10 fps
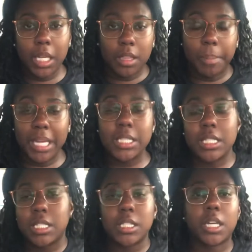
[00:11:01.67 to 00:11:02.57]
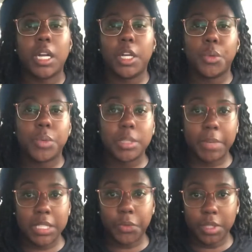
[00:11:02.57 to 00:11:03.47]
the business is going to do what's
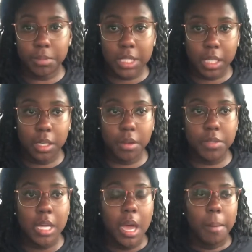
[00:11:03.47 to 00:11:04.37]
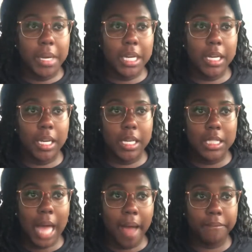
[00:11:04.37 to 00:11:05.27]
best for themselves because
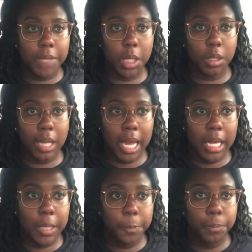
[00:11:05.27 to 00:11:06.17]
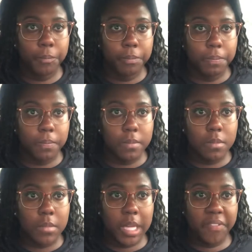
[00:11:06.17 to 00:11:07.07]
i feel like
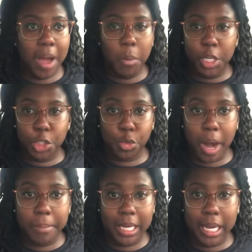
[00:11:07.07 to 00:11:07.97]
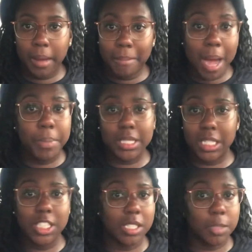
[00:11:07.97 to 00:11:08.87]
if I were to drop dead, my
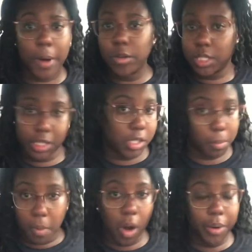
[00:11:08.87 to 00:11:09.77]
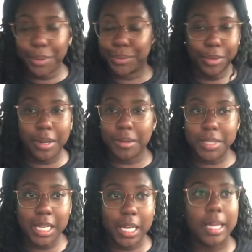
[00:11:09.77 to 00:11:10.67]
position is posted tomorrow. You know what I'm
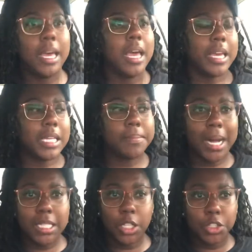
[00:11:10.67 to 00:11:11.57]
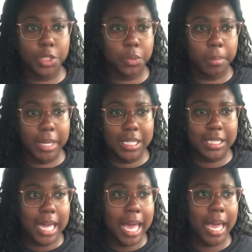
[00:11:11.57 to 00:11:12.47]
saying? Yes, my associates will be
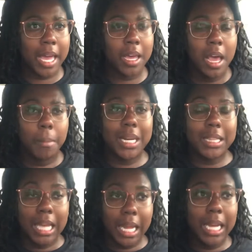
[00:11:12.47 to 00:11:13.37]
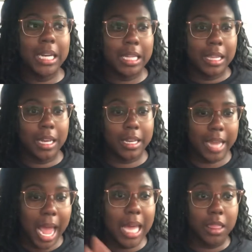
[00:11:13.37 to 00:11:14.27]
sad, but at the end of the
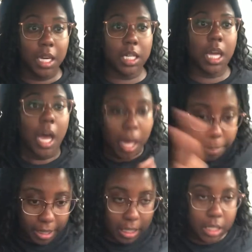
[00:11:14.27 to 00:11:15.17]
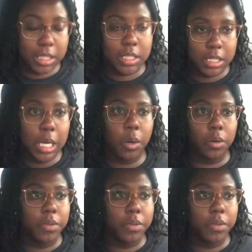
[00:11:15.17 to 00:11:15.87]
day, the company itself